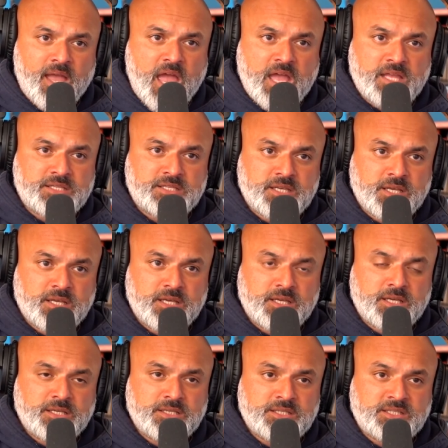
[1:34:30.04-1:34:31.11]
It's
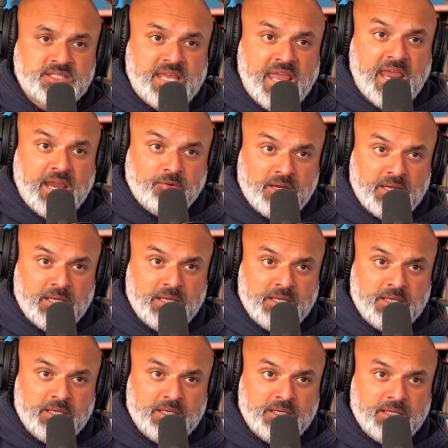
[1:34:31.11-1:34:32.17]
scary.
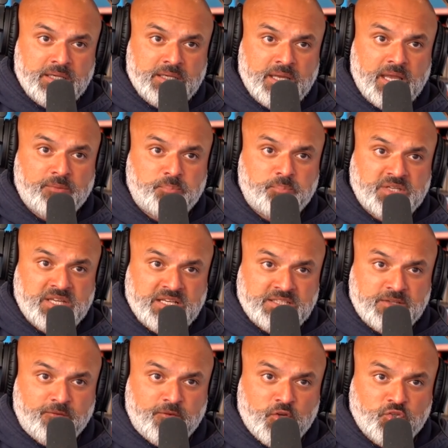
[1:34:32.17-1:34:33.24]
It predicts
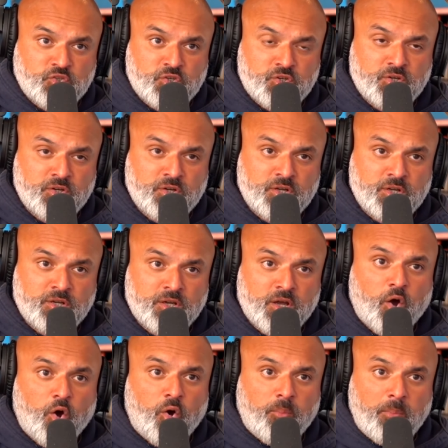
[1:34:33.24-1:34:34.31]
the future.
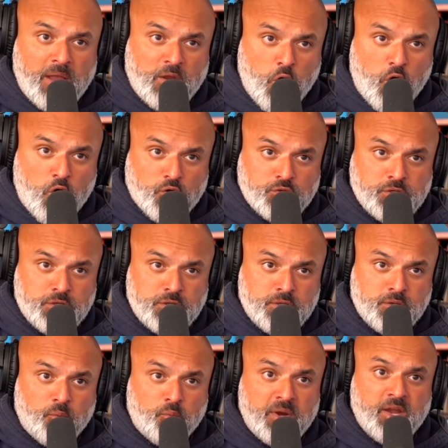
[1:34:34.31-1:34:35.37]
Oh my God,
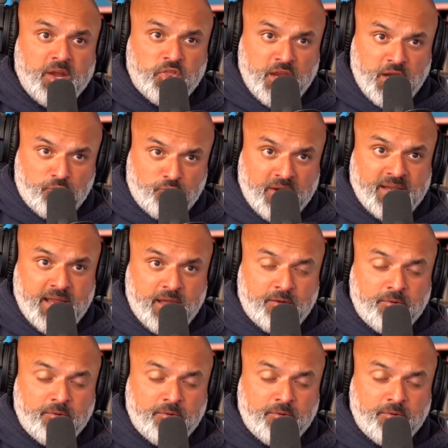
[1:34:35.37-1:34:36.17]
we are there right now.